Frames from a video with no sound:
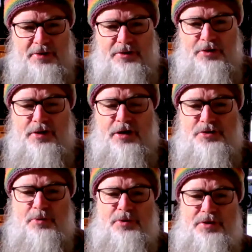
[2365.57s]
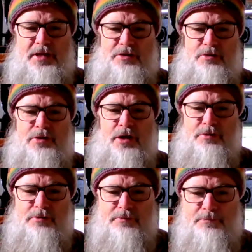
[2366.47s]
but you know somewhere in there you
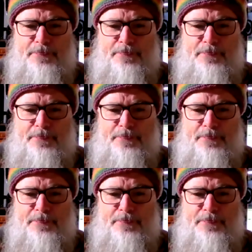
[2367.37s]
don't.